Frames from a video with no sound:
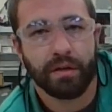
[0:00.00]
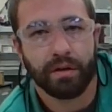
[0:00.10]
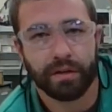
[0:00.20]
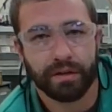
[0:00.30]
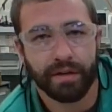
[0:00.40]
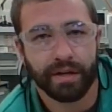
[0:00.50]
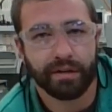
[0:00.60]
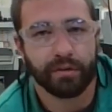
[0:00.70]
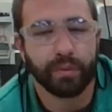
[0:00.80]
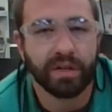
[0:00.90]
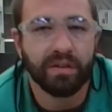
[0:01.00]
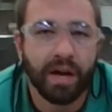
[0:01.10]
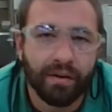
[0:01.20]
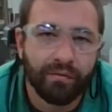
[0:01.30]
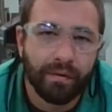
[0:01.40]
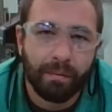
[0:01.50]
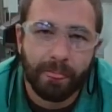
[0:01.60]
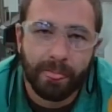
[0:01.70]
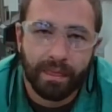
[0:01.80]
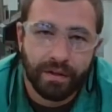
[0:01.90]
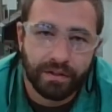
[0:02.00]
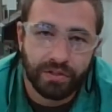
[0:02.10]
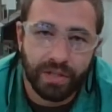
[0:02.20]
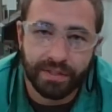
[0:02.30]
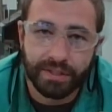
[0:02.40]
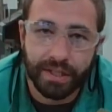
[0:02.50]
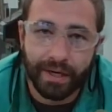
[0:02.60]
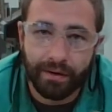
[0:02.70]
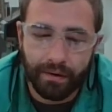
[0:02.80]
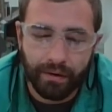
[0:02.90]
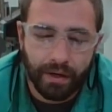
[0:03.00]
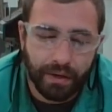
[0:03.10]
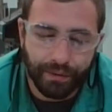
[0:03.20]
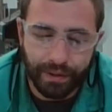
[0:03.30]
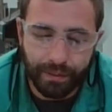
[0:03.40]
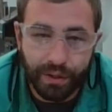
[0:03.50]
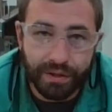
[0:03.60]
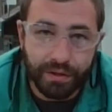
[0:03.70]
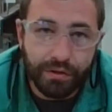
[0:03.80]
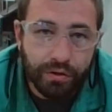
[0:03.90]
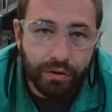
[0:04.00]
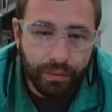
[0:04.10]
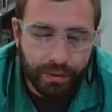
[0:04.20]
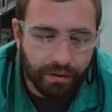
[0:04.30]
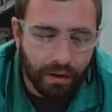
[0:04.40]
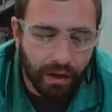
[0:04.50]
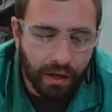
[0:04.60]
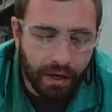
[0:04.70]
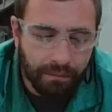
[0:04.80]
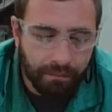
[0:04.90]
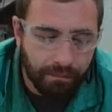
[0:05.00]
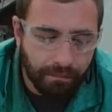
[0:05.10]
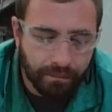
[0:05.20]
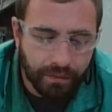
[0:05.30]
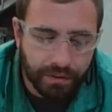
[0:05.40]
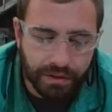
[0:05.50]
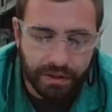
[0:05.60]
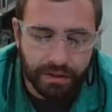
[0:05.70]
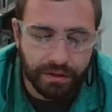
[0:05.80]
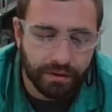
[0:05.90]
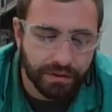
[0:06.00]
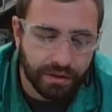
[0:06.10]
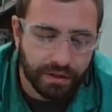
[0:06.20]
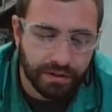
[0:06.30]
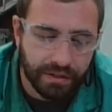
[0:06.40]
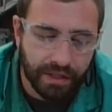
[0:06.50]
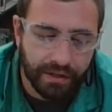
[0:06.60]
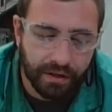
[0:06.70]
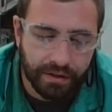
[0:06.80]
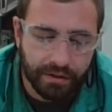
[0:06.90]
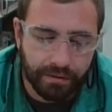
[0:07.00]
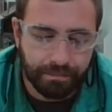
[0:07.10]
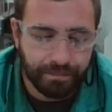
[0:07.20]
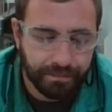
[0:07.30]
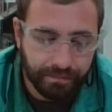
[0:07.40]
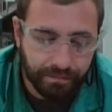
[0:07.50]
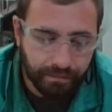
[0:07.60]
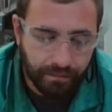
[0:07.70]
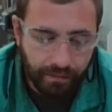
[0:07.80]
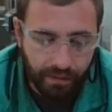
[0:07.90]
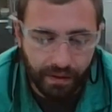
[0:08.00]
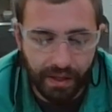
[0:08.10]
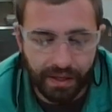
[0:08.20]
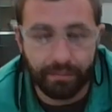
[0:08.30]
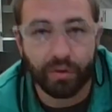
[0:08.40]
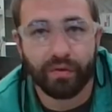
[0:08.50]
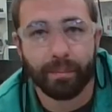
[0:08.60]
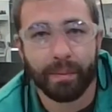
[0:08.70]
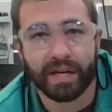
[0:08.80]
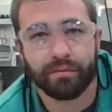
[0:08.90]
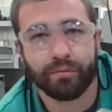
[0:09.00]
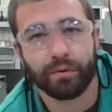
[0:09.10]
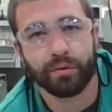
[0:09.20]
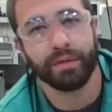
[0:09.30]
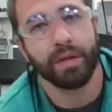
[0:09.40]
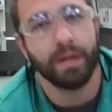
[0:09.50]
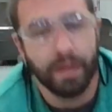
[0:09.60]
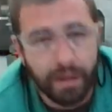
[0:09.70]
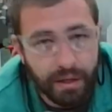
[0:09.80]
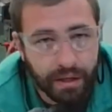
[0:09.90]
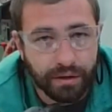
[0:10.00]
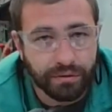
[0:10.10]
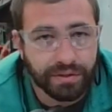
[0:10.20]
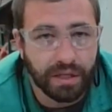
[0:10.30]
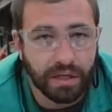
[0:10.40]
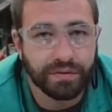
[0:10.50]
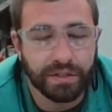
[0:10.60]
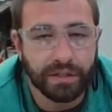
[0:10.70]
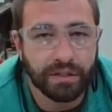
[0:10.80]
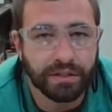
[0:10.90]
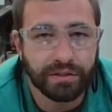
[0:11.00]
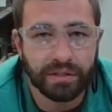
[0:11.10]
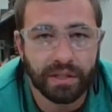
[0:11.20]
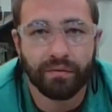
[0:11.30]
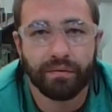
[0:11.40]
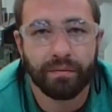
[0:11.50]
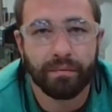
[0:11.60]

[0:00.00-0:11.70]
You can take your wheel off, change it out. When you put the new wheel on, what you're going to do is you're going to set it on here, kind of move it back and forth. It'll self-center itself.